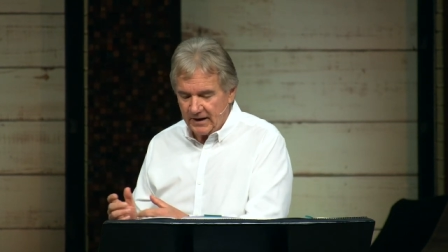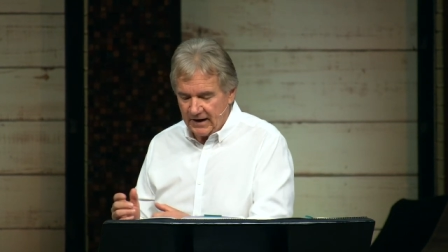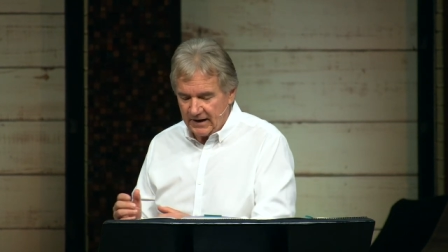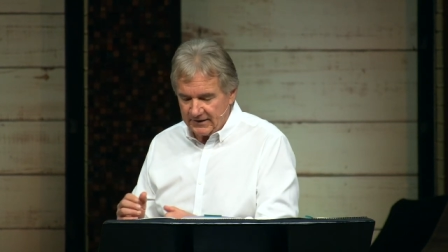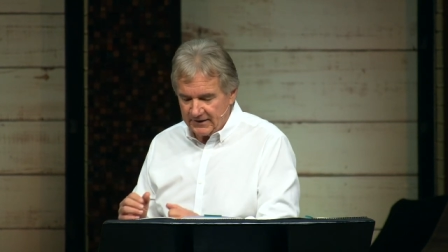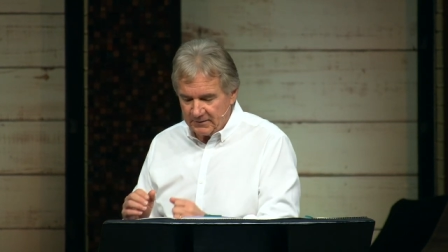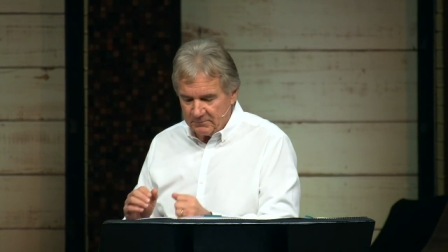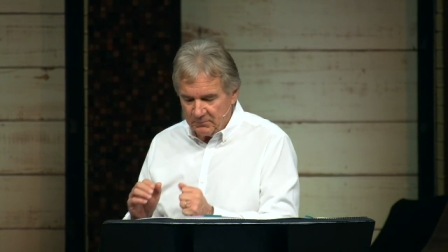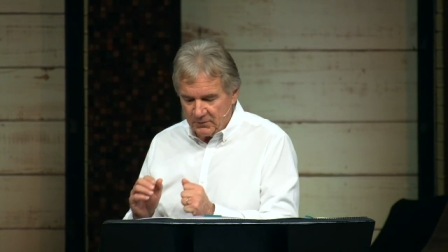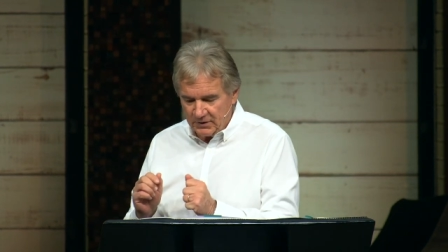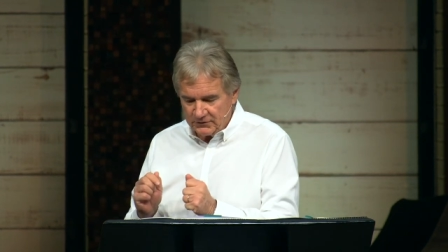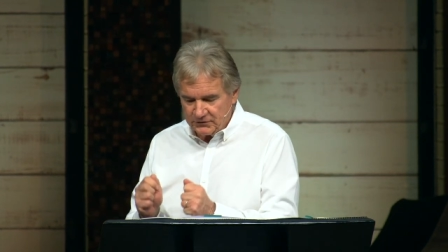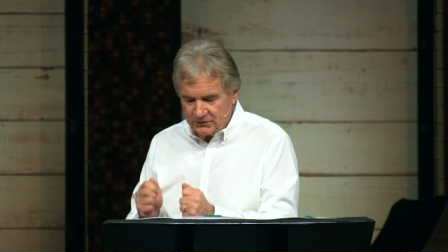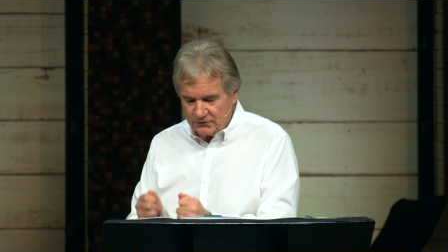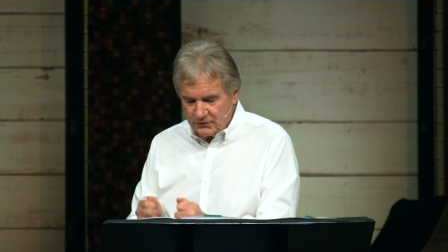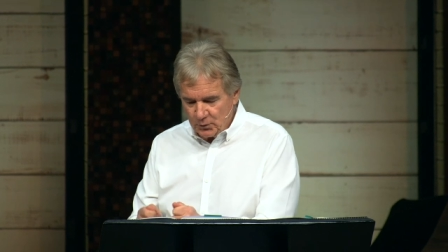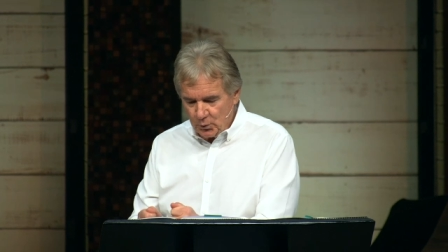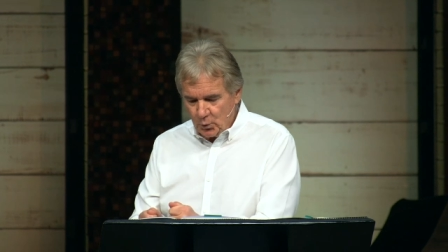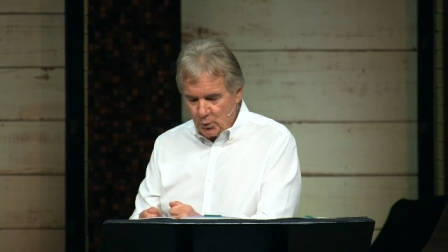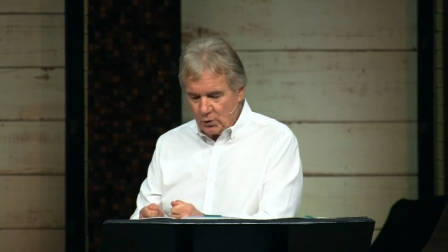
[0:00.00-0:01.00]
and that much
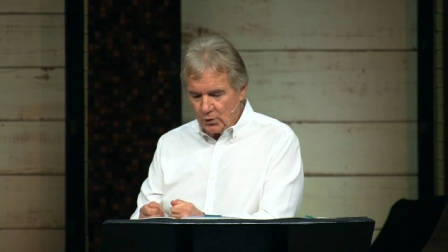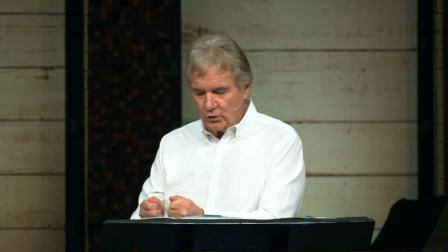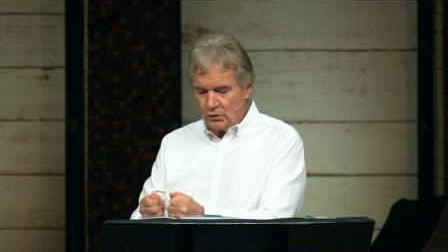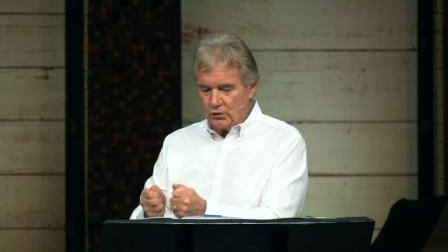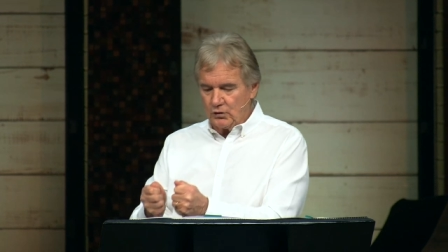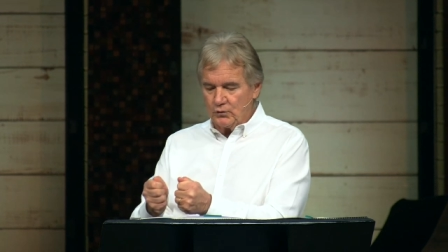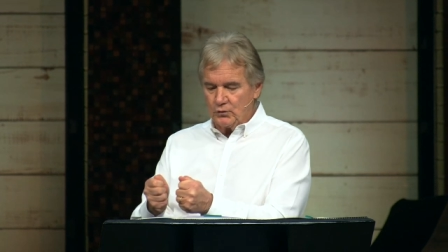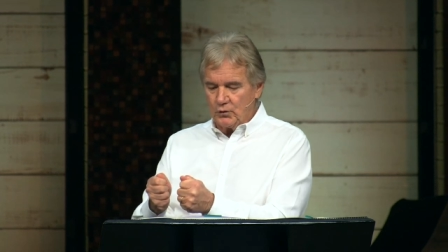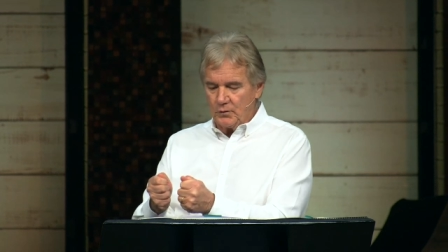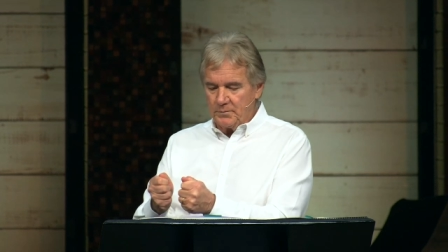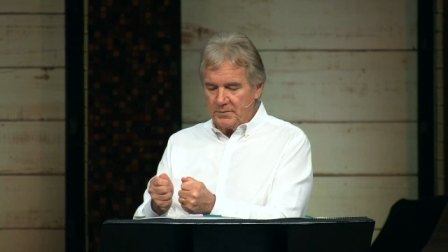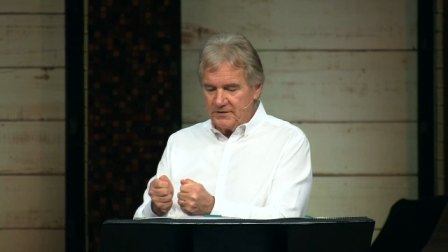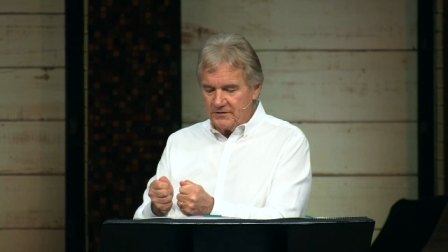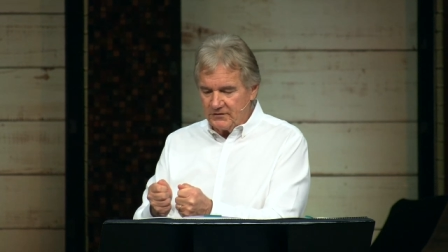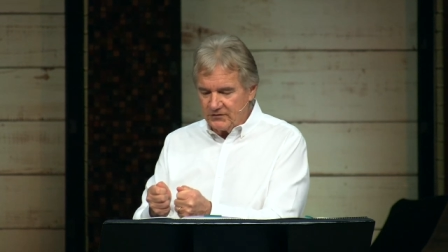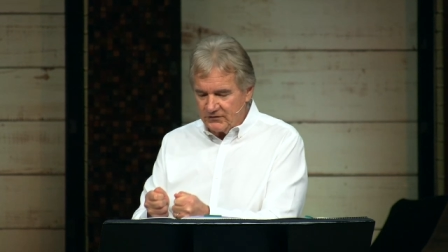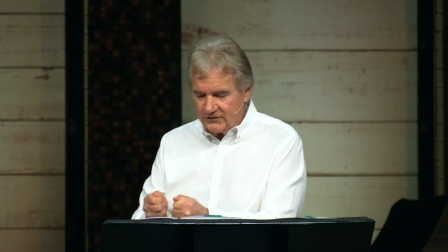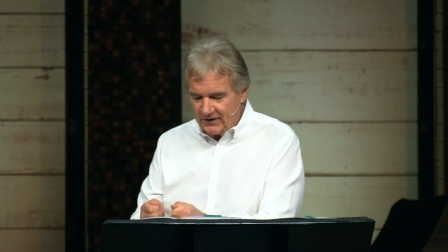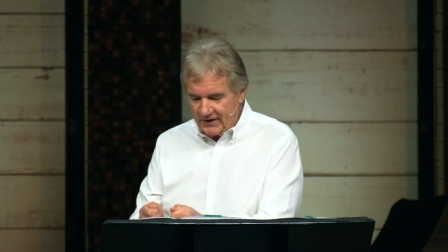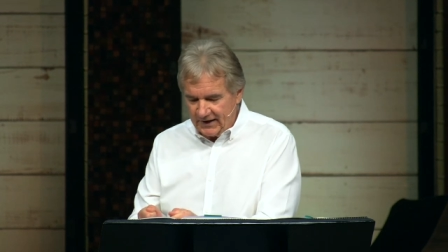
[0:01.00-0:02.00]
of the world will be
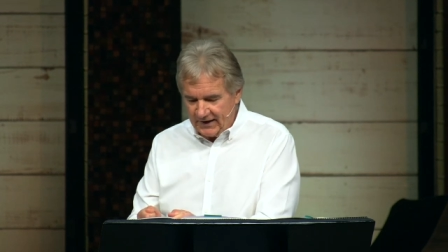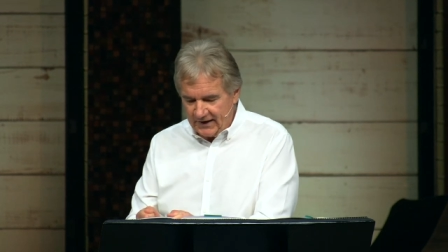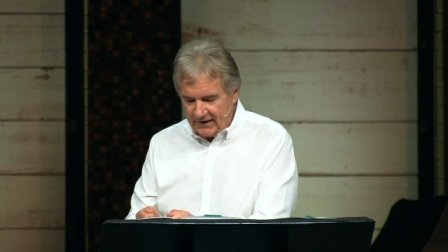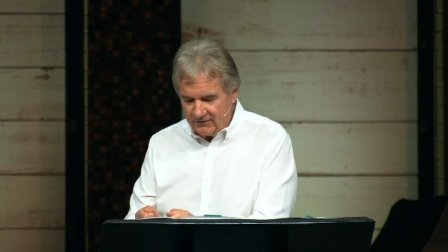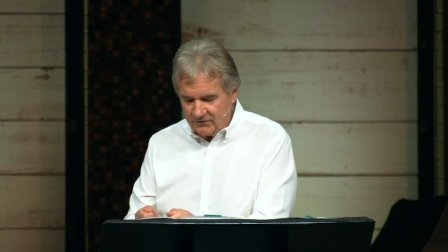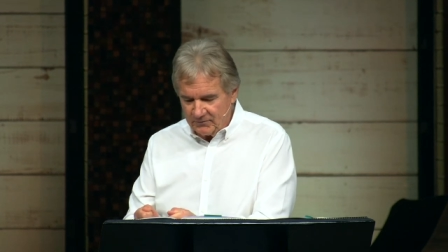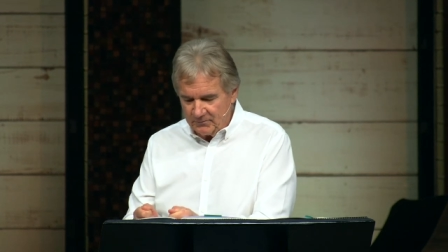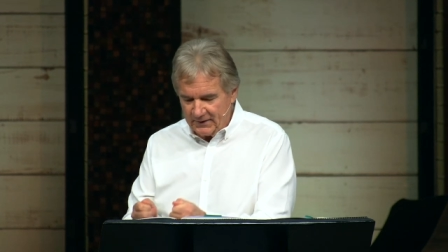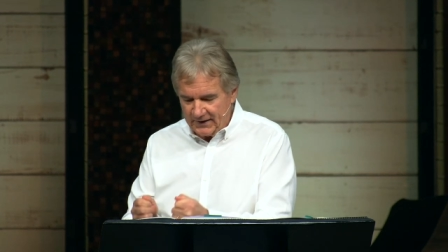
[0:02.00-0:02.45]
saved,